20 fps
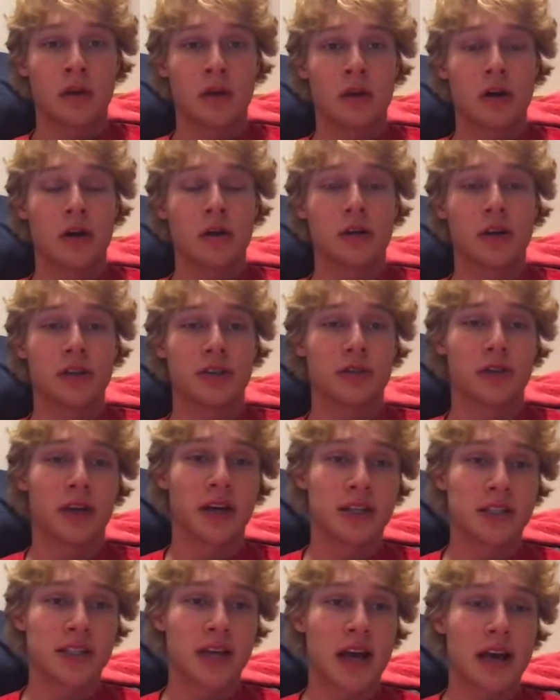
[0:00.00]
Okay, so
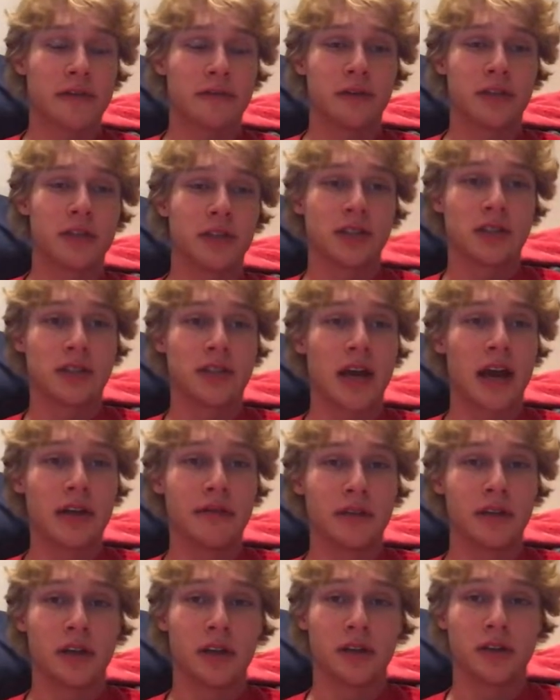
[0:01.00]
next, Heifetz
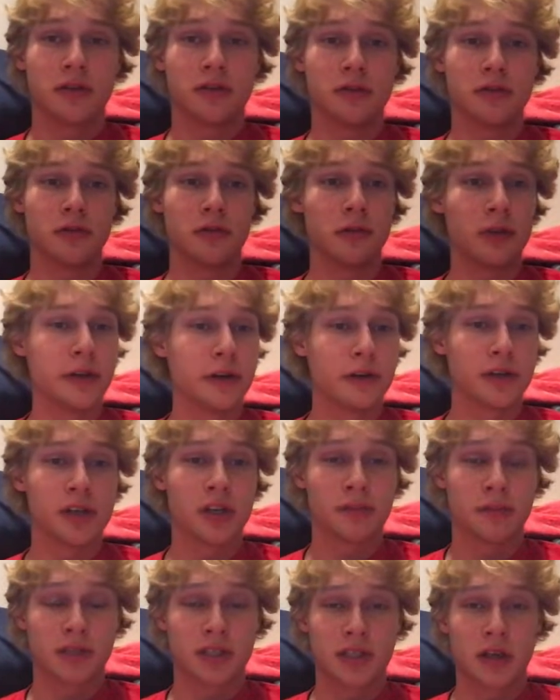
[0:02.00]
dived into
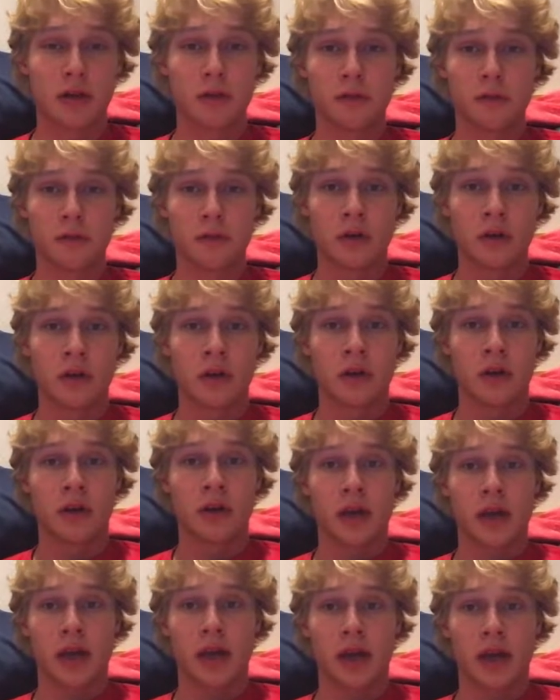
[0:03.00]
leadership itself,
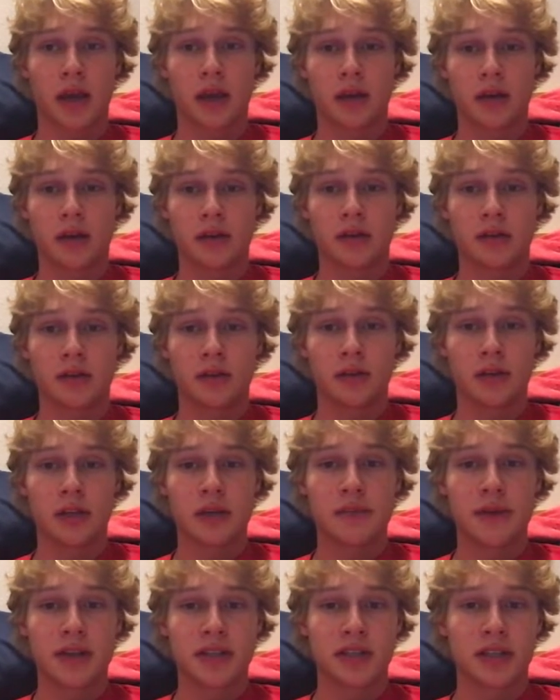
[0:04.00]
and he
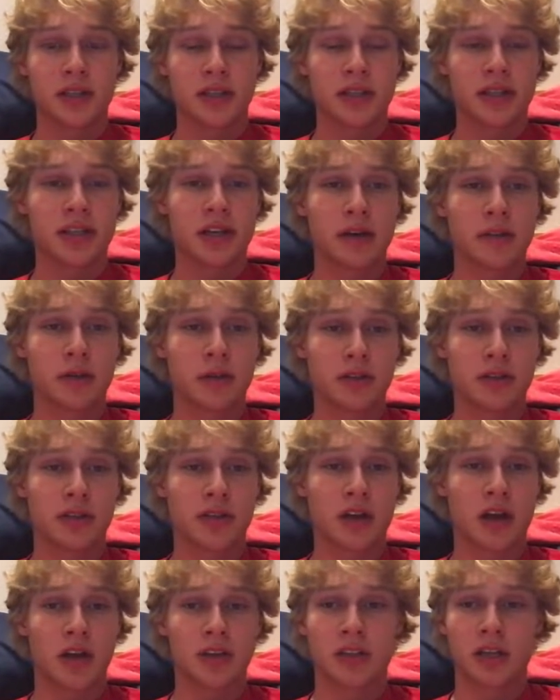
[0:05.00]
basically decomposed this
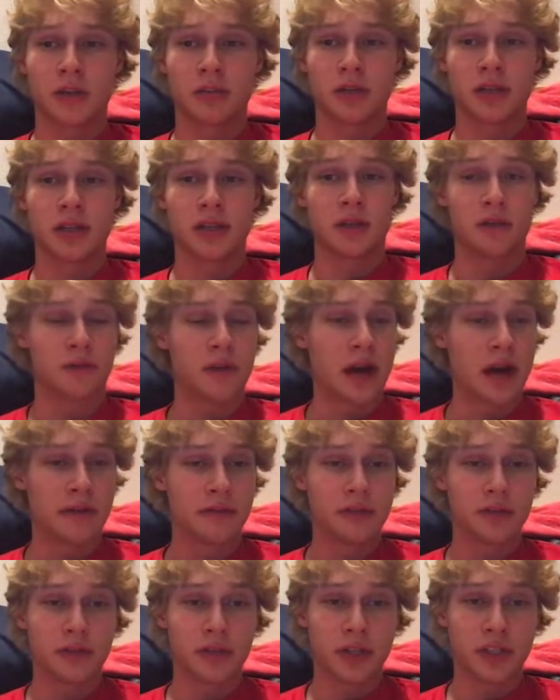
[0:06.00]
concept into 5
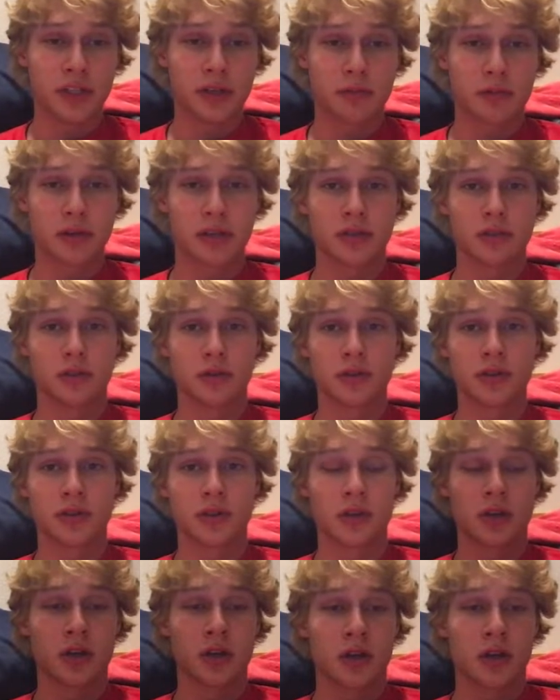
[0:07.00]
strategic
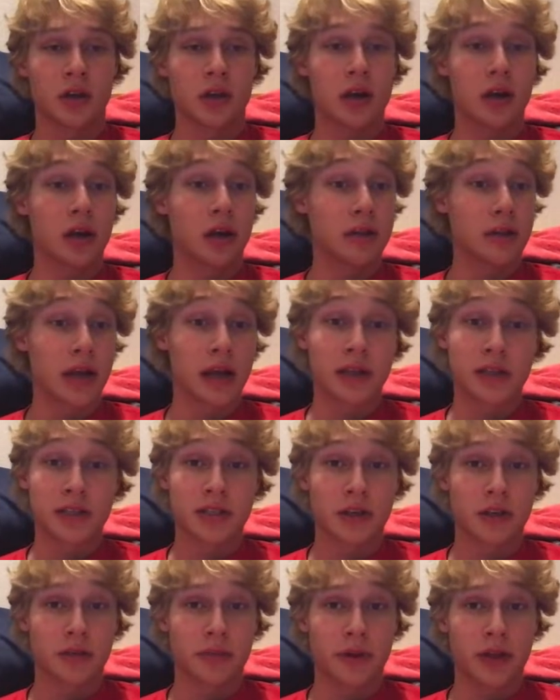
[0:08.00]
principles that I
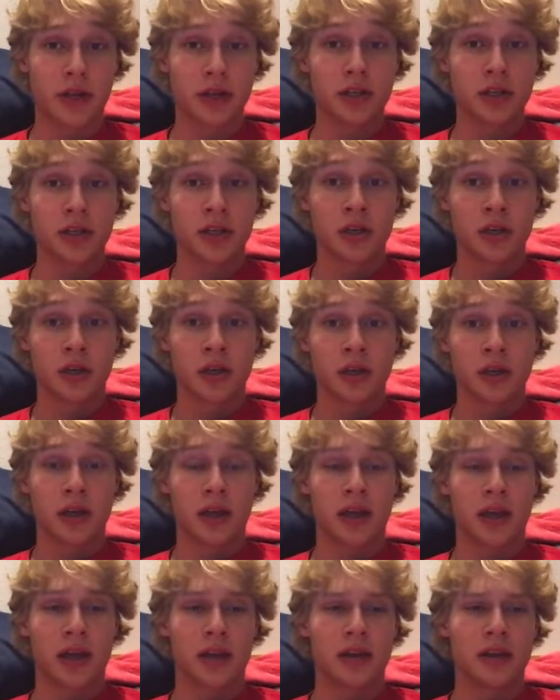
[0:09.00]
listed on the page.
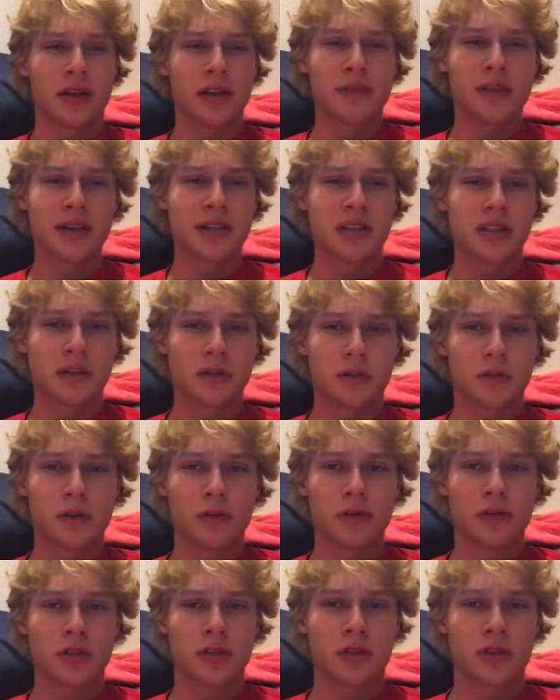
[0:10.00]
And he basically
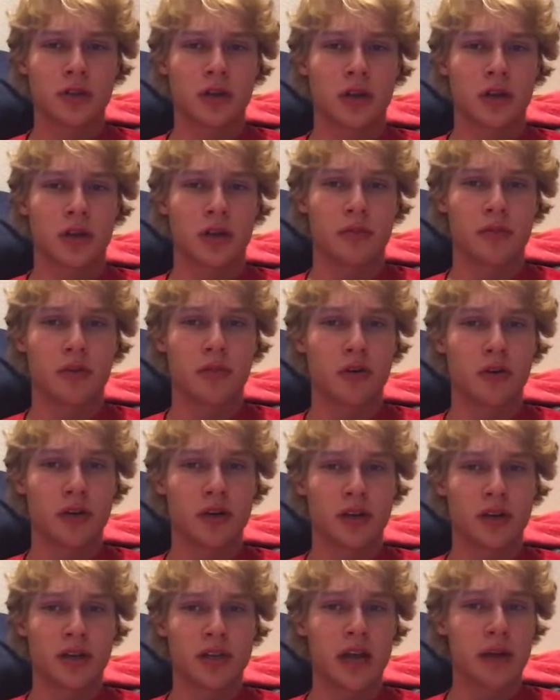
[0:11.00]
views
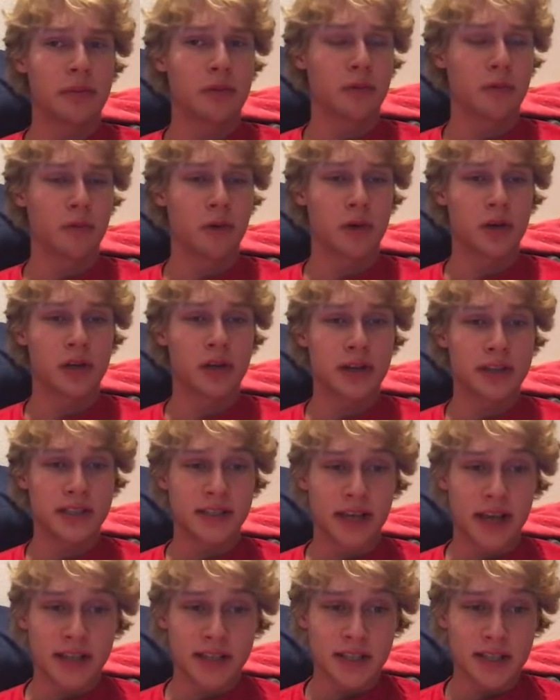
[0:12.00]
promoting adaptive work as
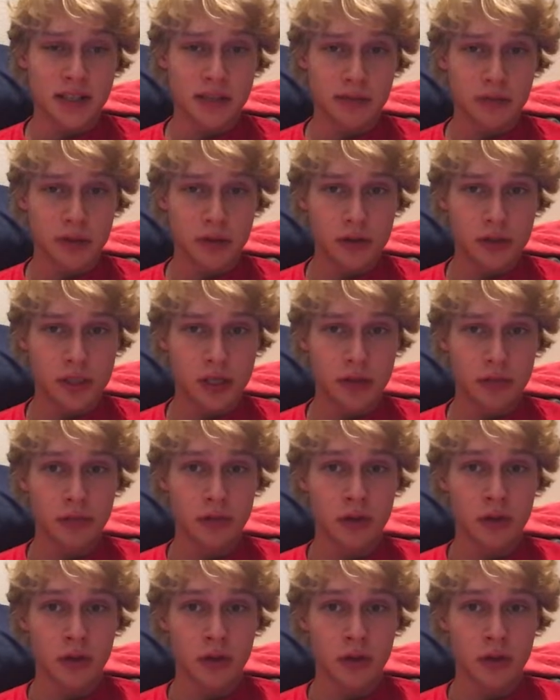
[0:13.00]
the essence of leadership.